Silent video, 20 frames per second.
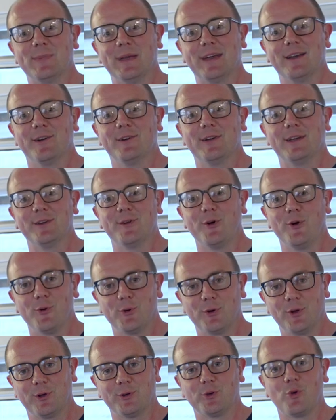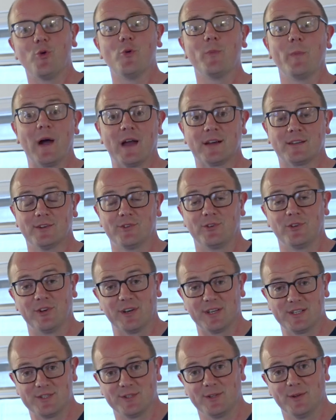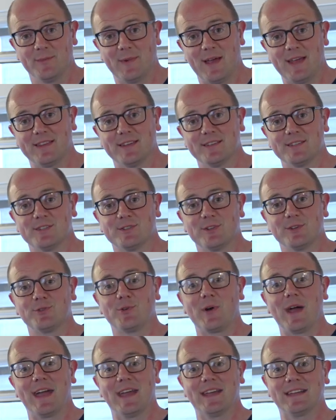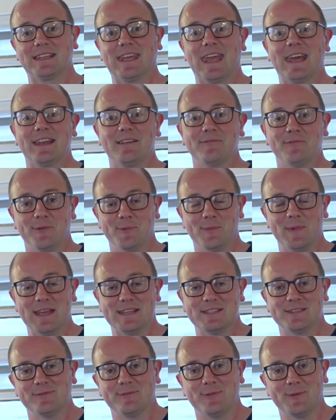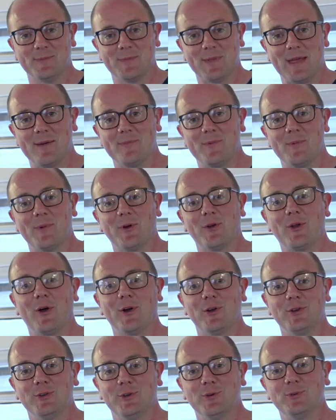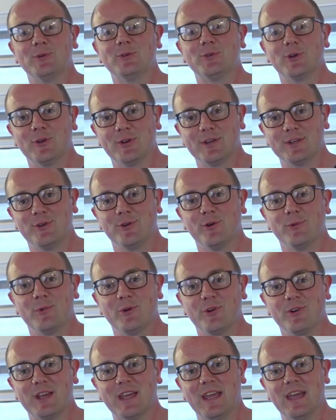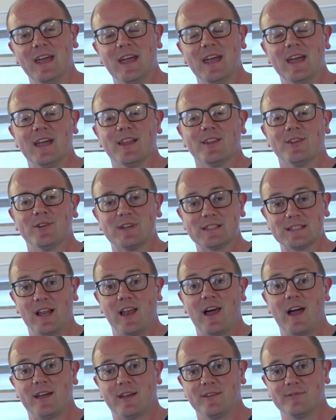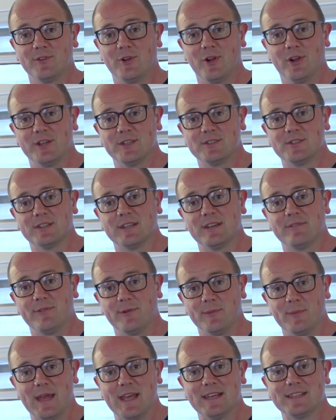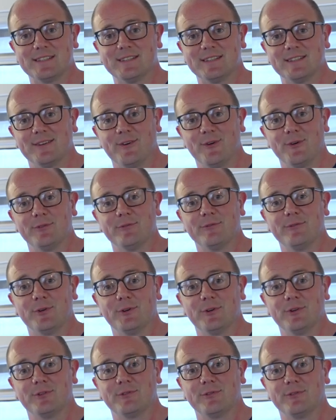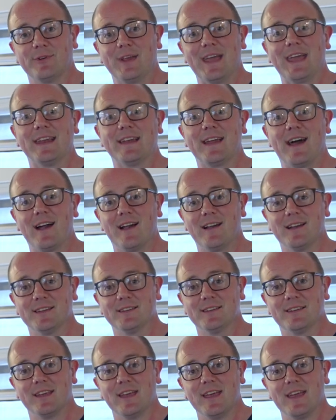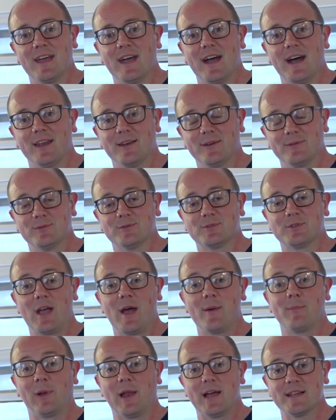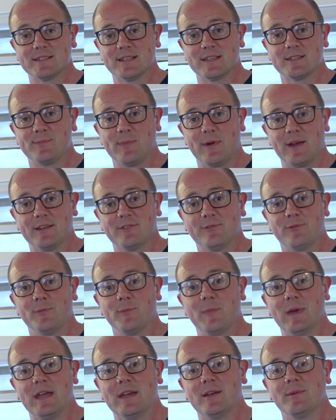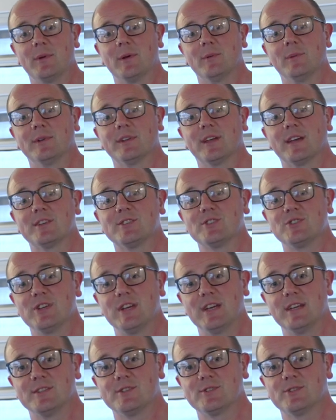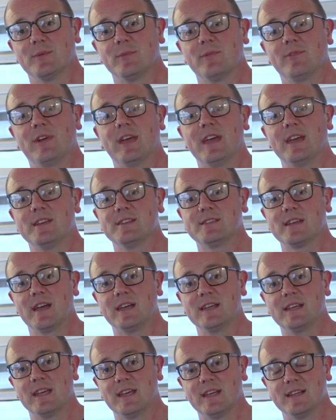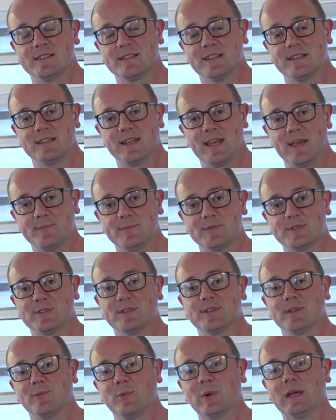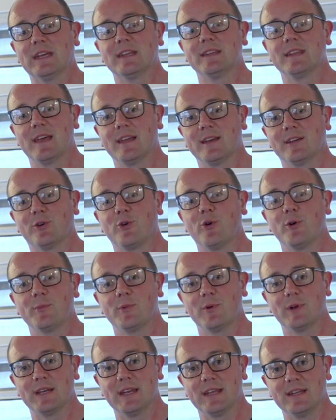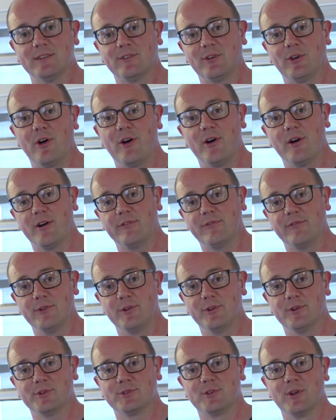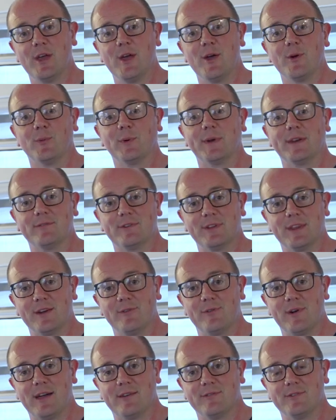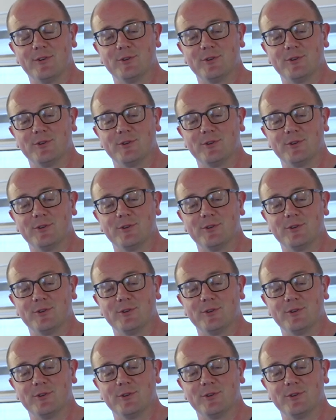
beer in oak, going back to traditional methods, to try and get information from them about how you would do it in your brewery. There is a lack of knowledge and information on fooders in Ireland, and it was a pleasant experience for me to be able to exchange some of his ideas and tips that we can then incorporate into our fooders whenever they arrive in